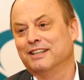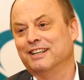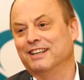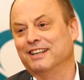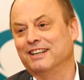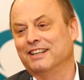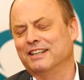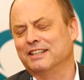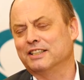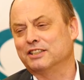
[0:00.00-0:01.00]

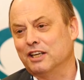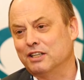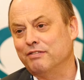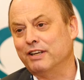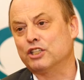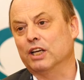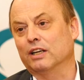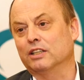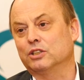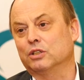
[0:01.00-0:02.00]
The scientific
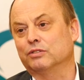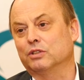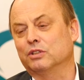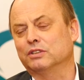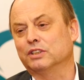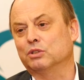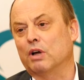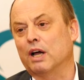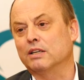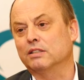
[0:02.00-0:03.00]
challenge, of course, is to
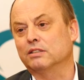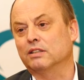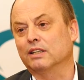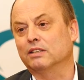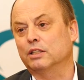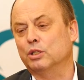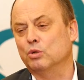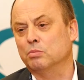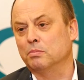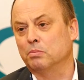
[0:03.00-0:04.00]
understand the
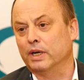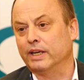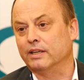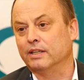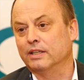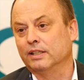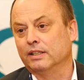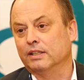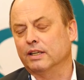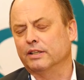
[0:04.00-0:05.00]
human brain.
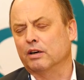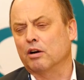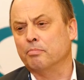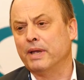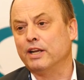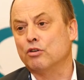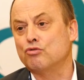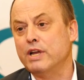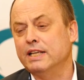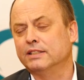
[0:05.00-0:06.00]
And there are many
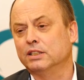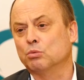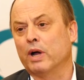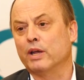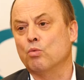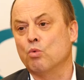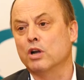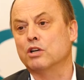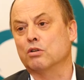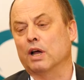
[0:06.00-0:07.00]
reasons why you
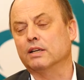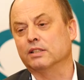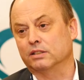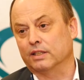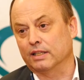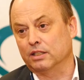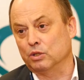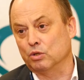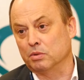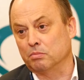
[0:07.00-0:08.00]
want to understand the
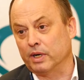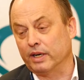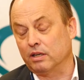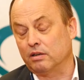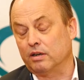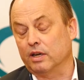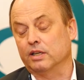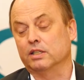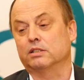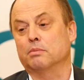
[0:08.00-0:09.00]
human brain.
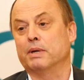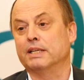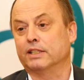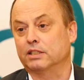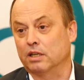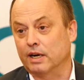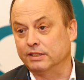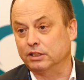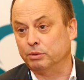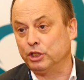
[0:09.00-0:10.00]
It's the basic
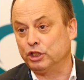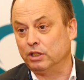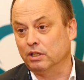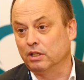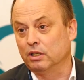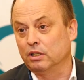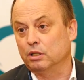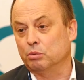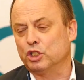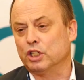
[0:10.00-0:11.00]
science question.
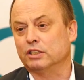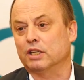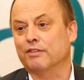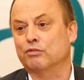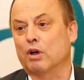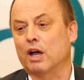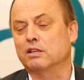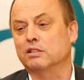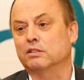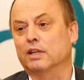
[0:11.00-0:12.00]
We just have to
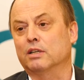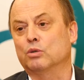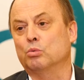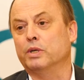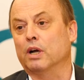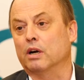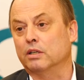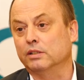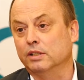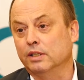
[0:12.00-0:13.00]
understand who we are.